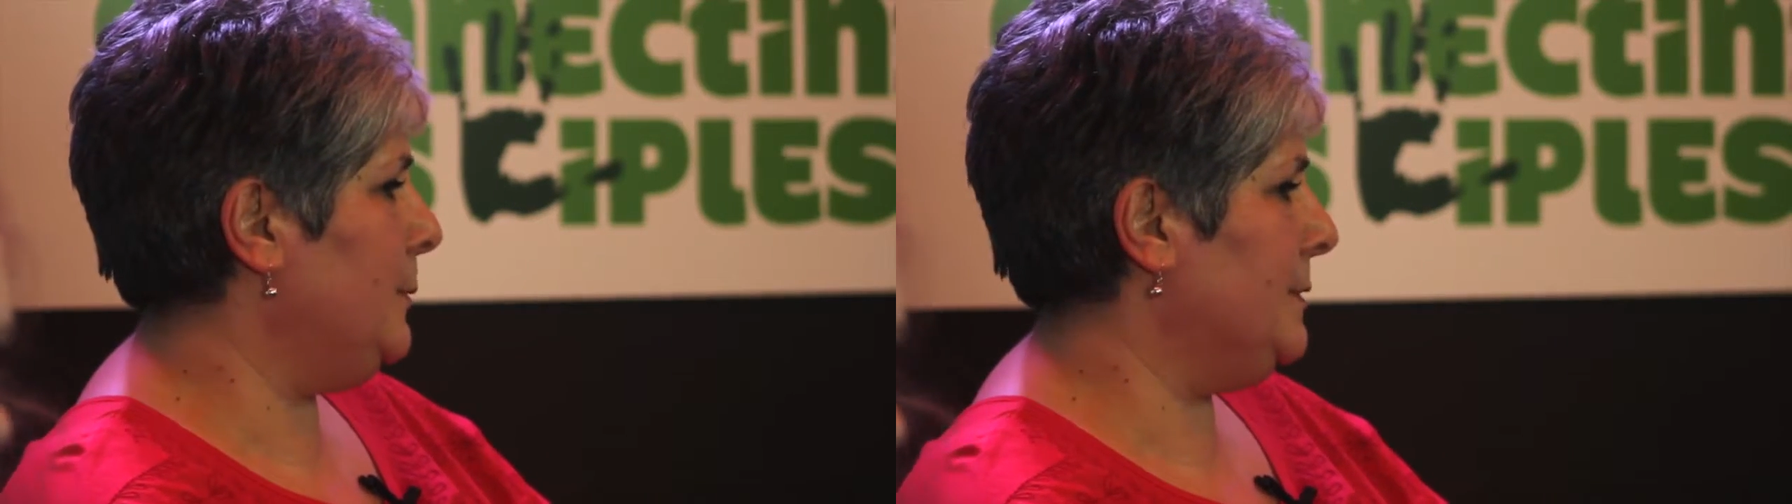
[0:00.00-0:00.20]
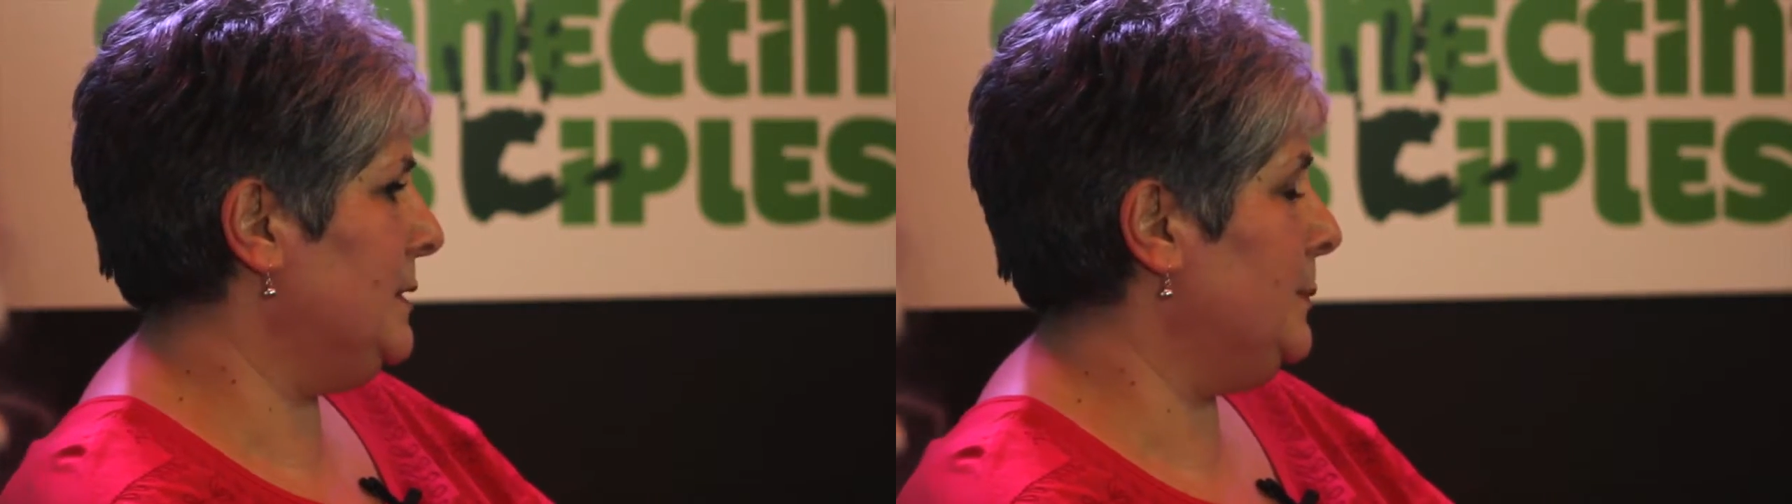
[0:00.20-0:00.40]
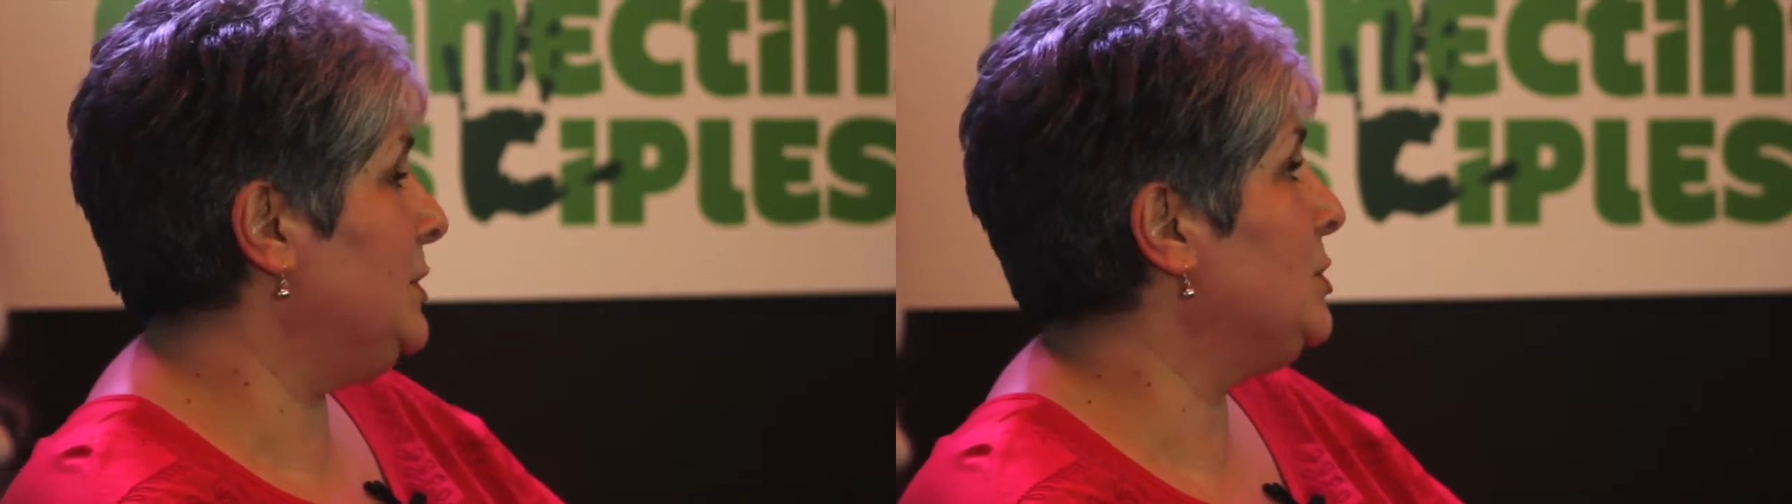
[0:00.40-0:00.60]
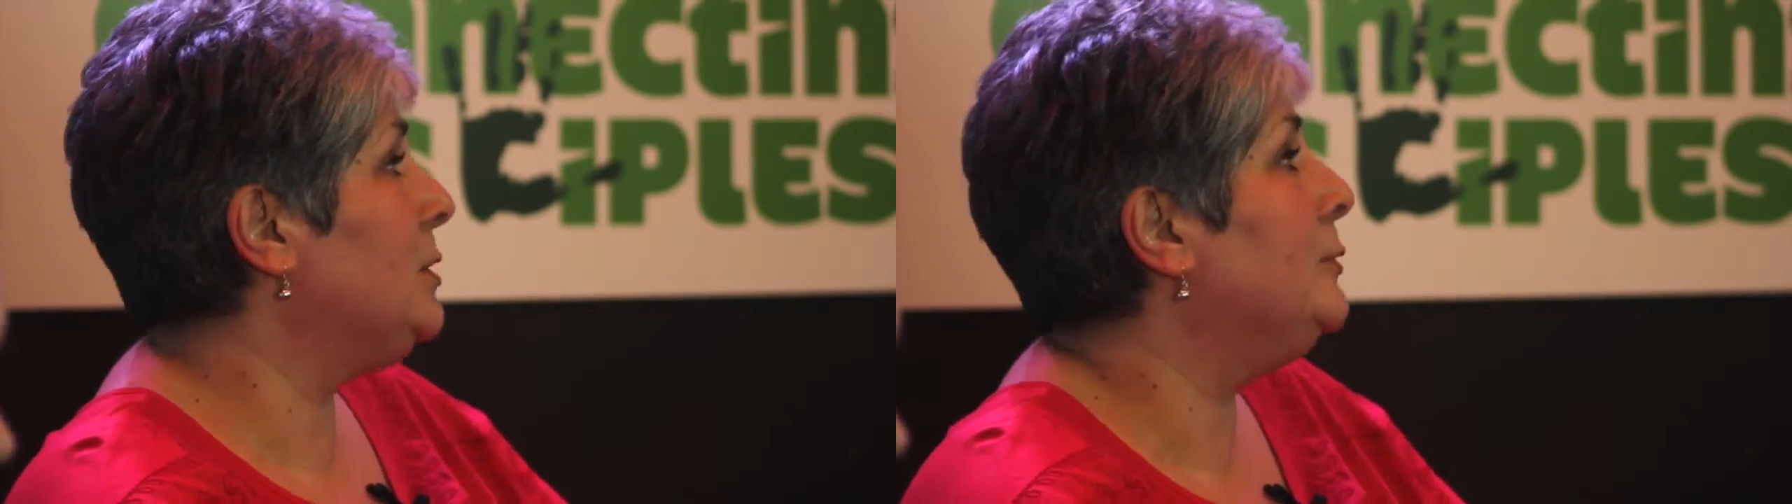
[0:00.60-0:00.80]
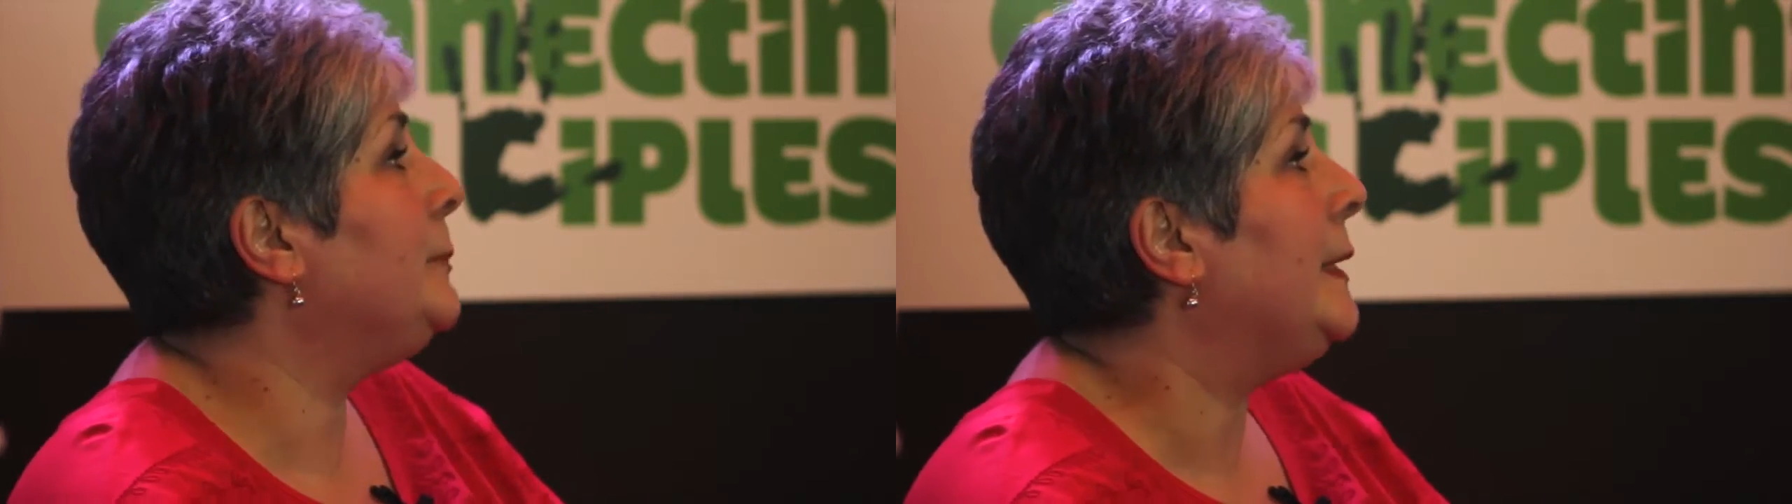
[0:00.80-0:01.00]
bus is we
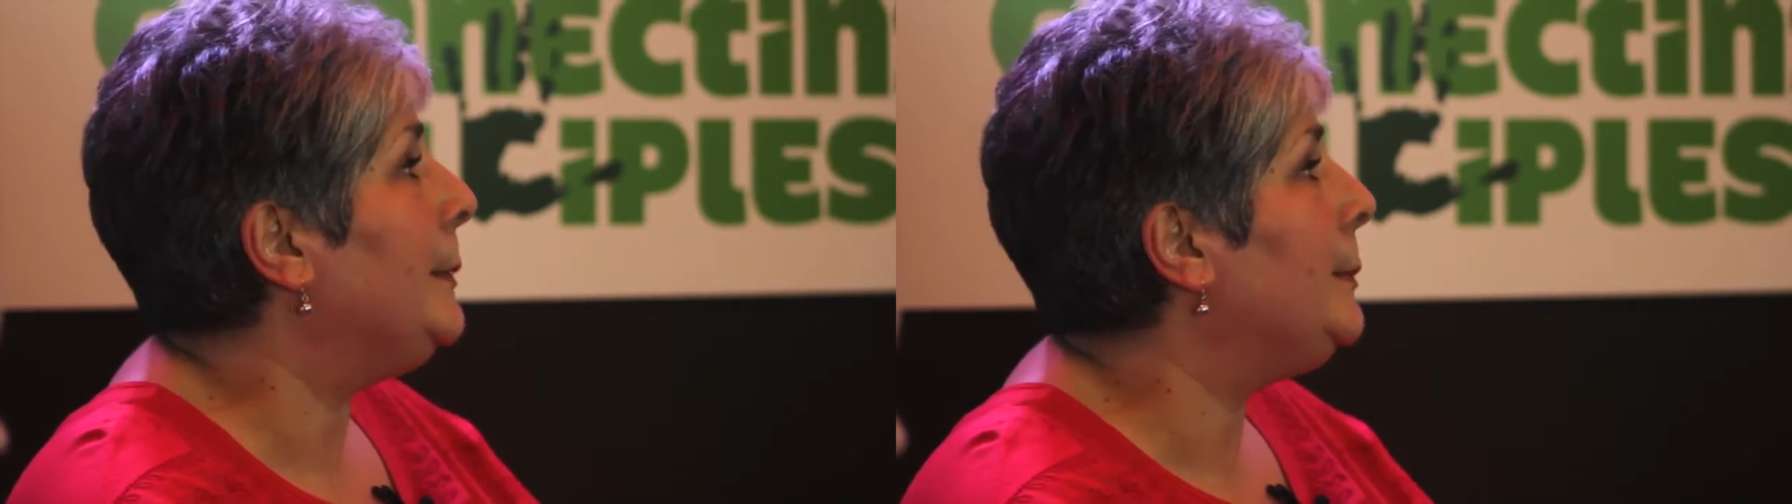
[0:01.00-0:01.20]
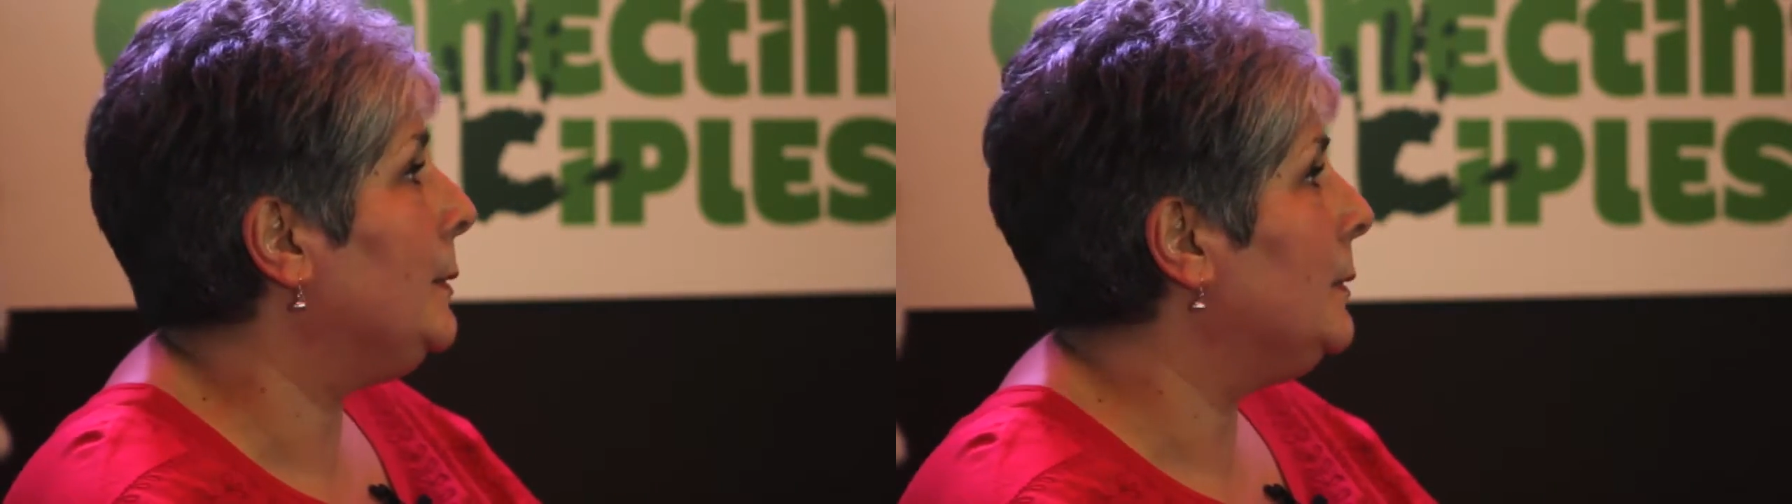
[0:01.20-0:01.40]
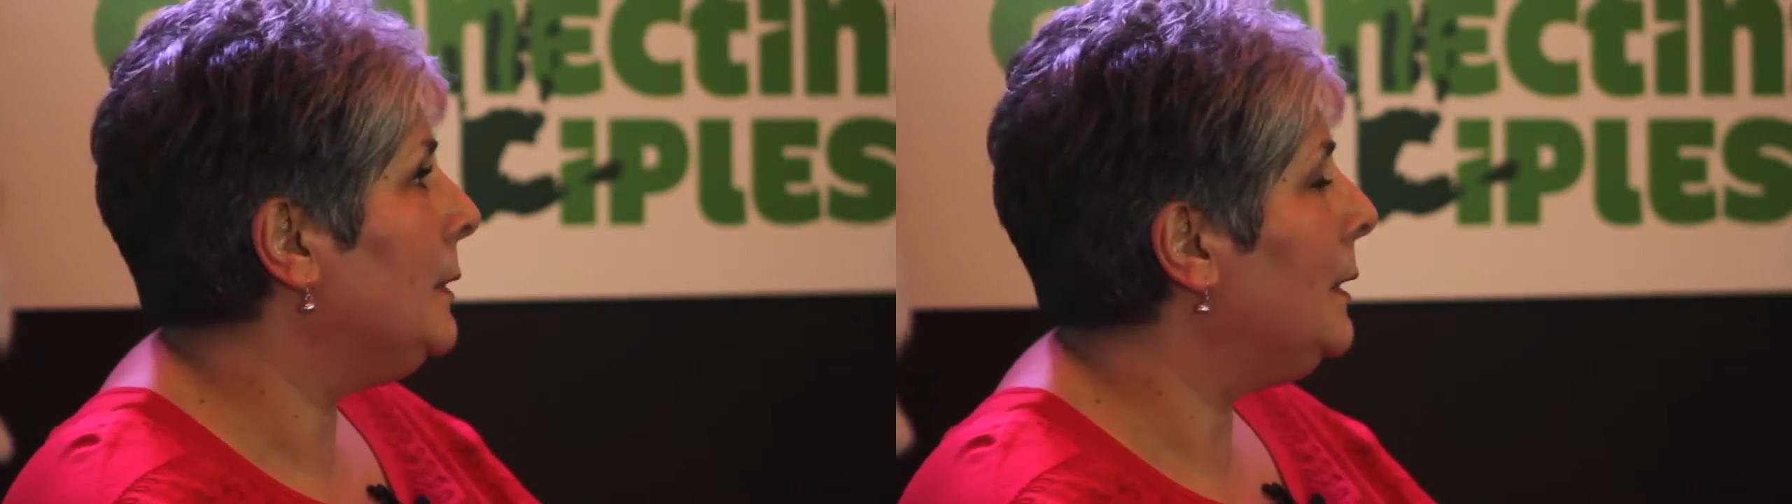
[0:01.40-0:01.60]
just love people